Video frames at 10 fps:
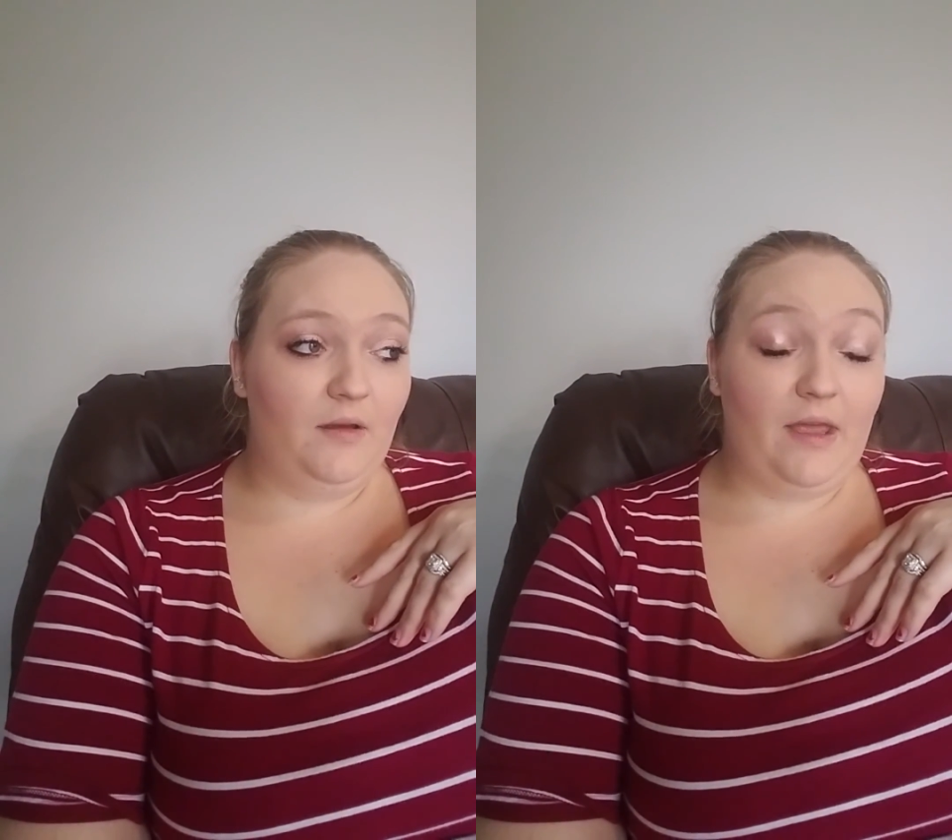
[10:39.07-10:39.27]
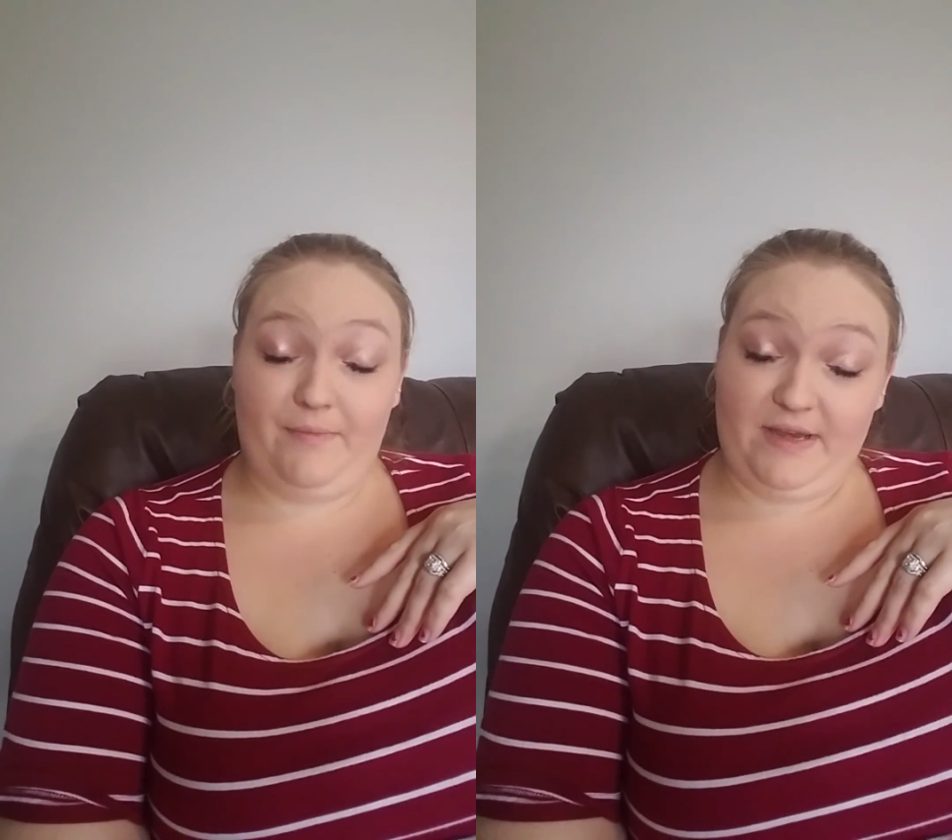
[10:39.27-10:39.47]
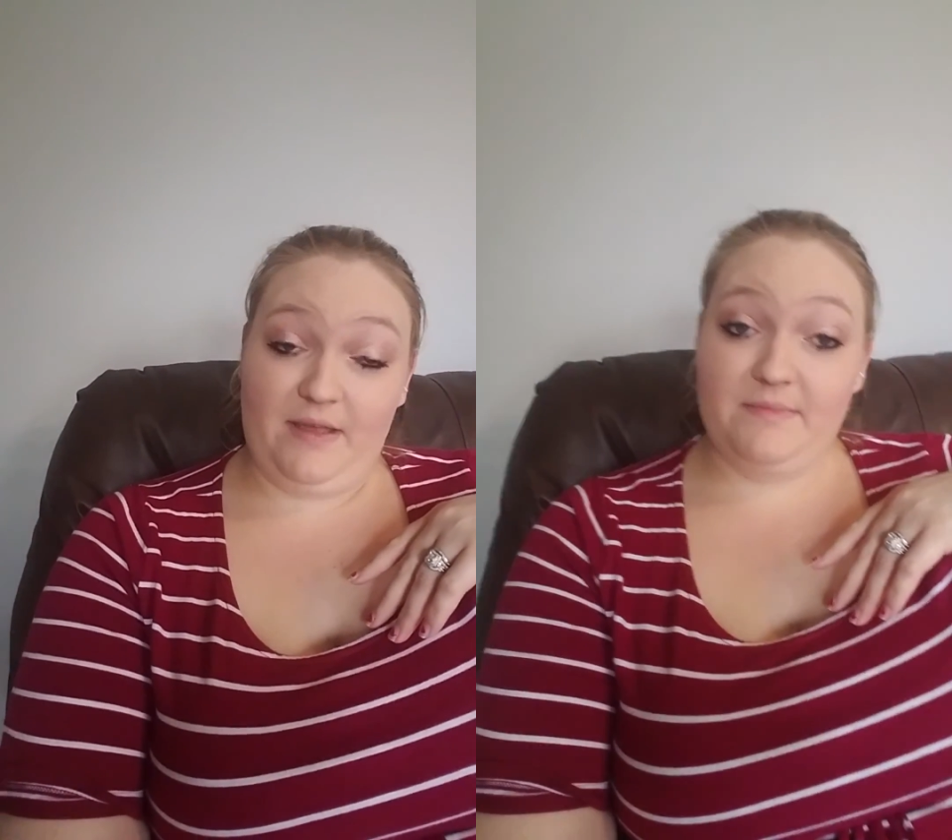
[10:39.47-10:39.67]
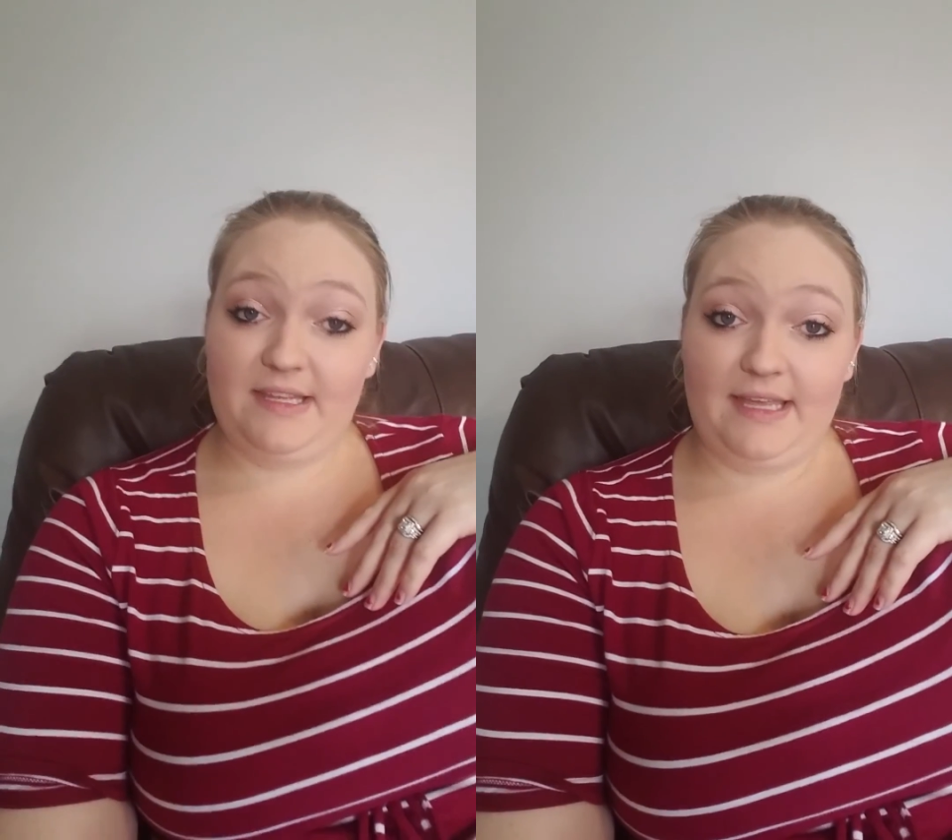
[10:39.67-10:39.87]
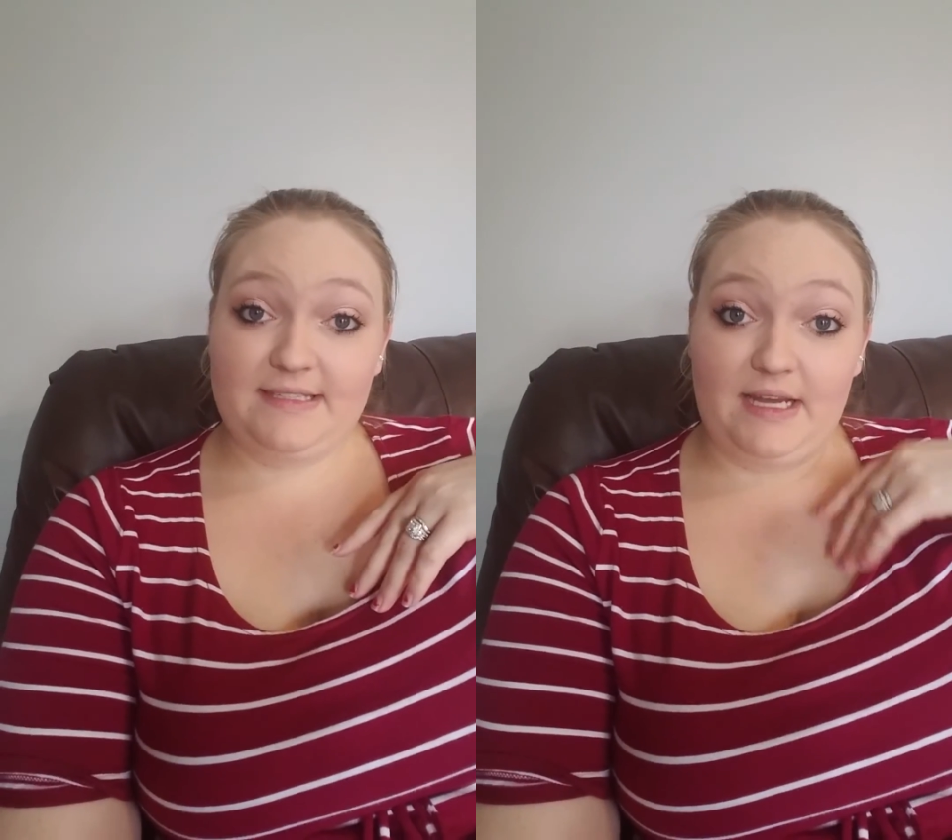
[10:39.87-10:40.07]
M&Ms
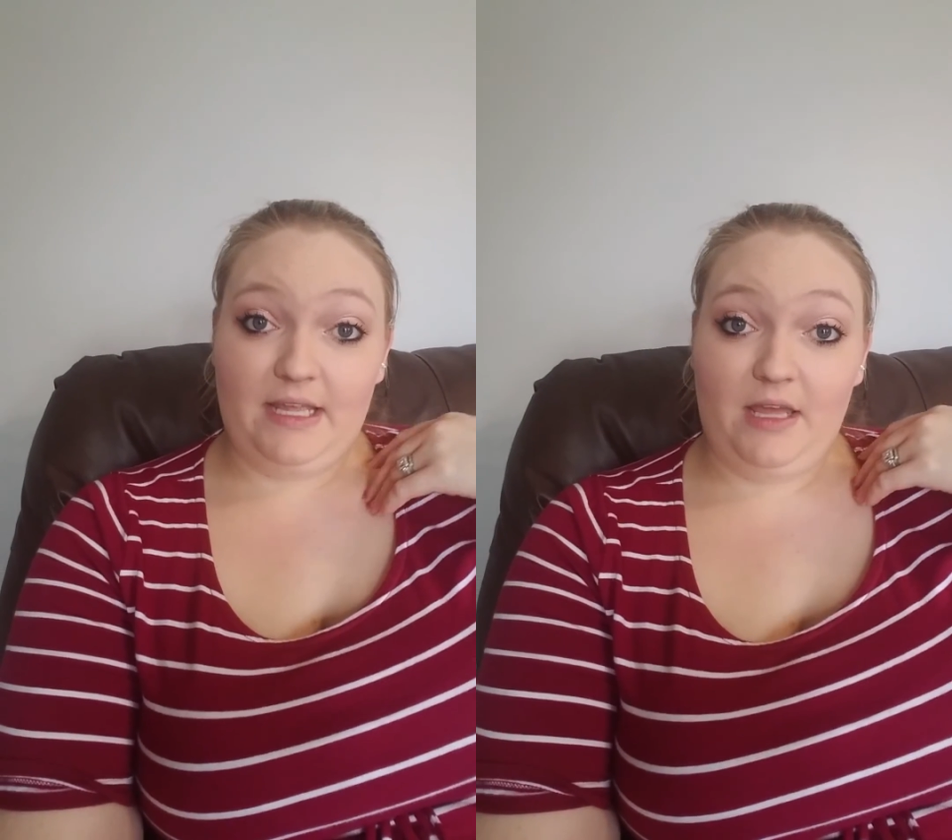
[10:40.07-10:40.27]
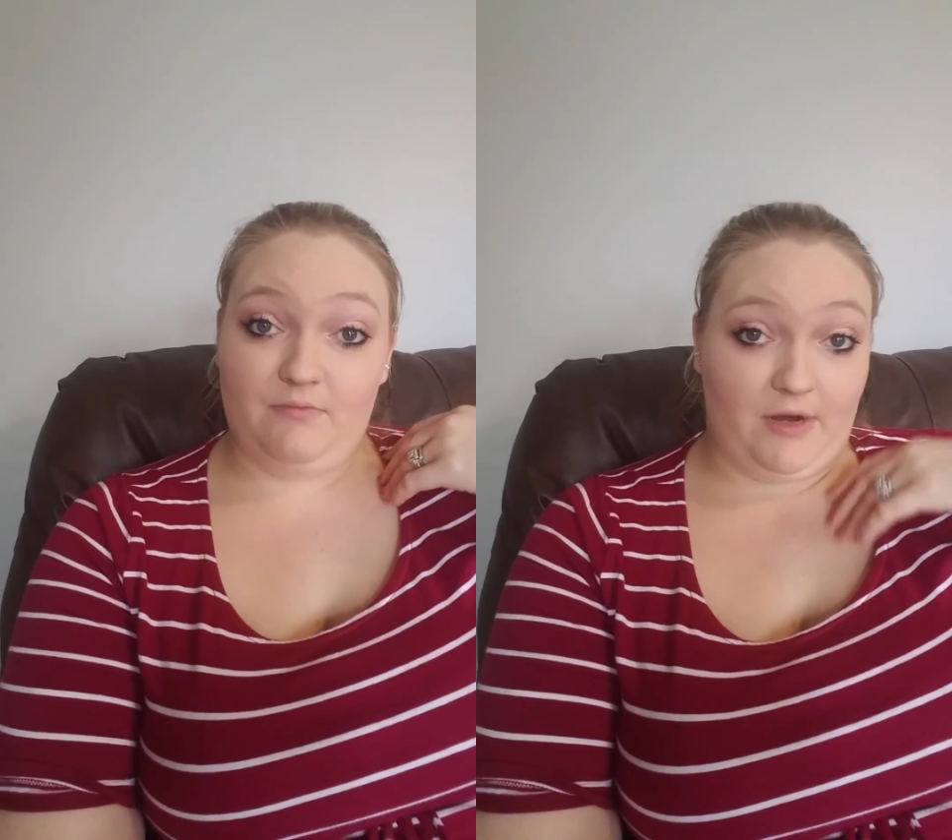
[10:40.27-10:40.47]
last night and